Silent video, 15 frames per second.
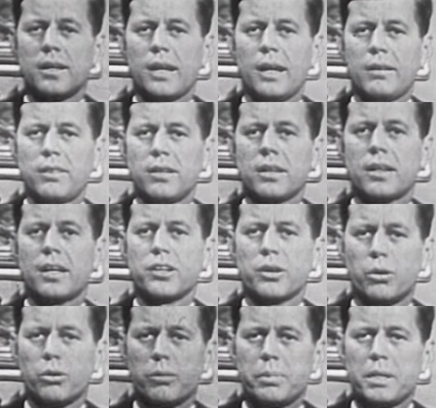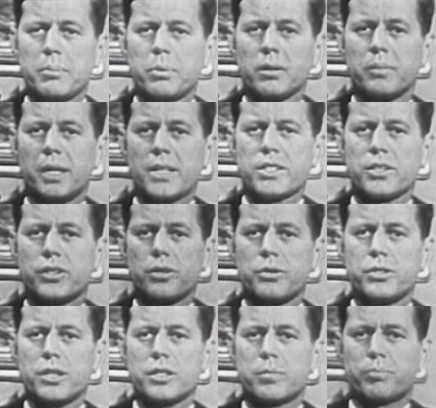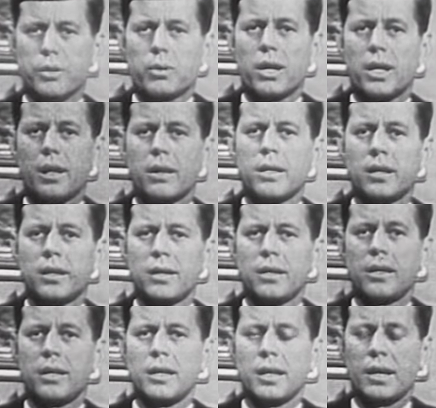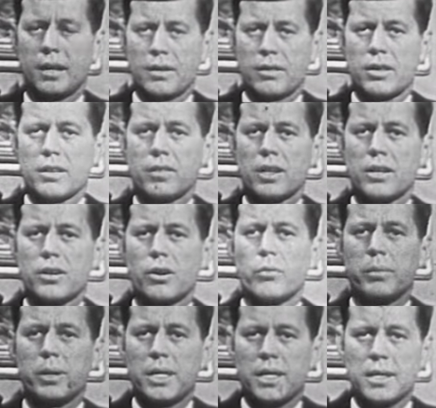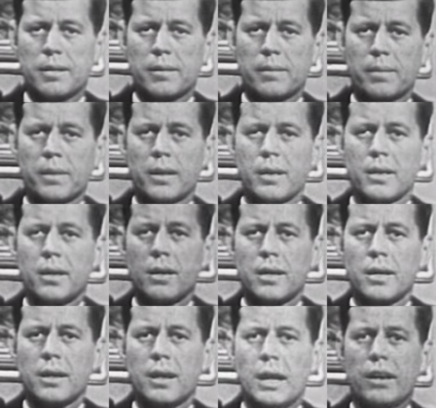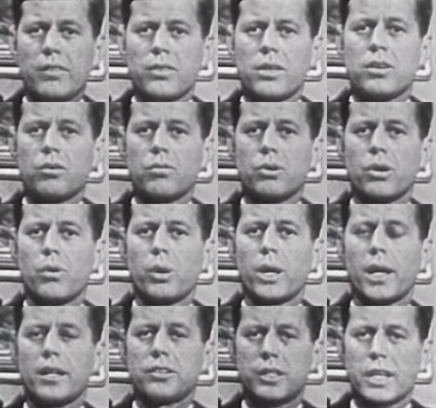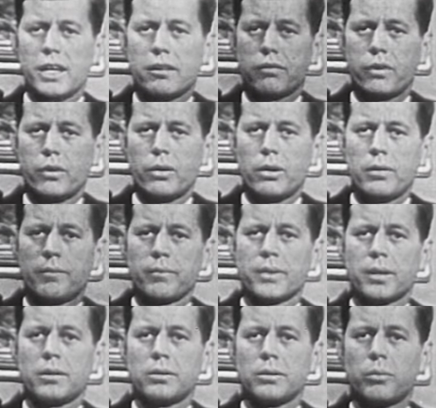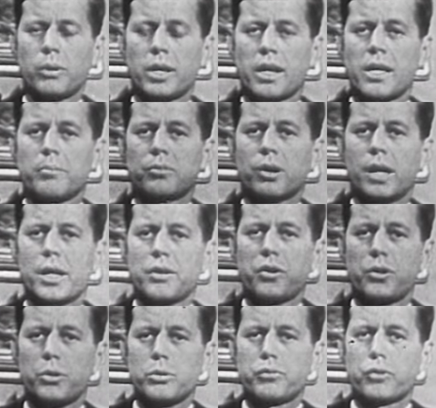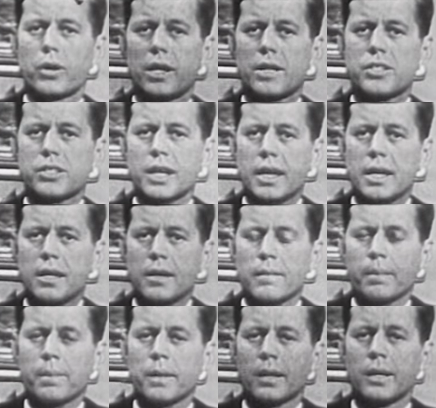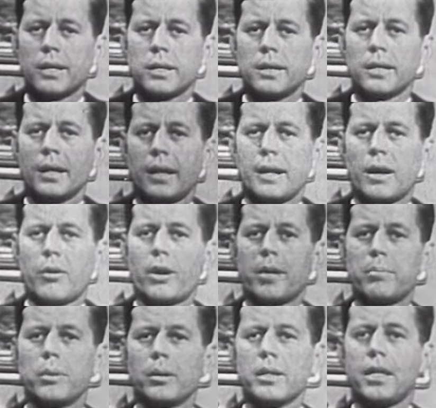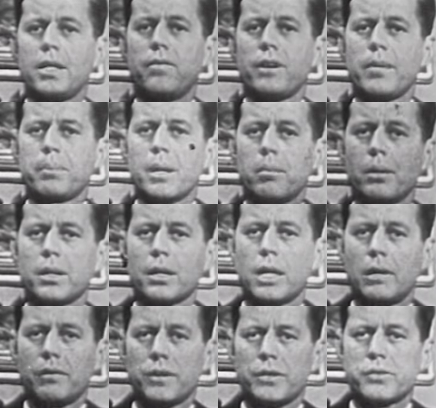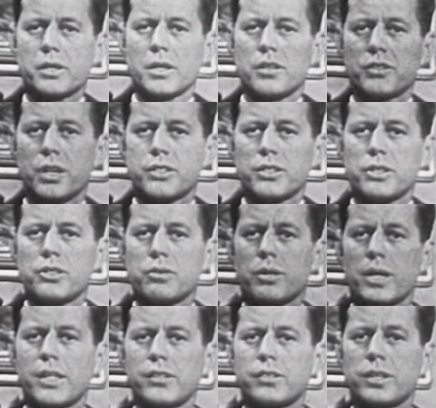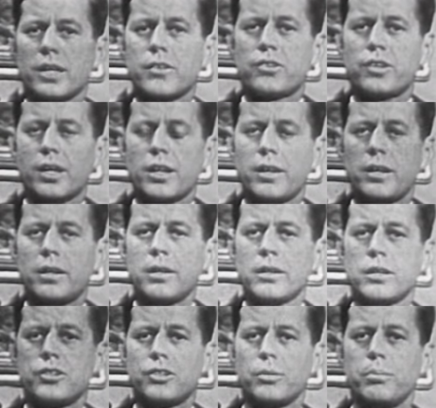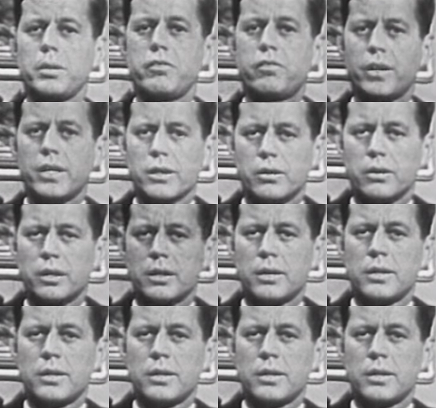I think I know the people of Massachusetts pretty well, and I think they know me. I think you know what I stand for, what I am trying to do for our state, and how I believe a public office such as United States Senator should be filled.